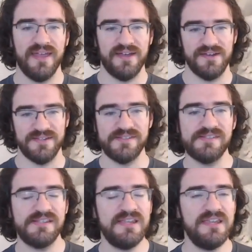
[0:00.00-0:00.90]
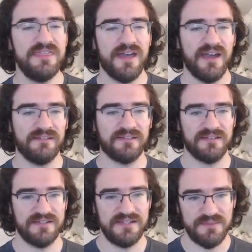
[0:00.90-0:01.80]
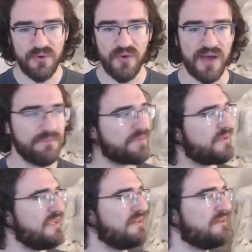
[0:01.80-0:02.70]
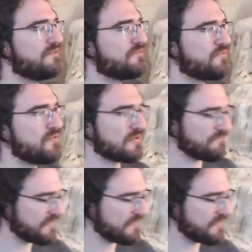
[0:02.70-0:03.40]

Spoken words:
see that demo app in full.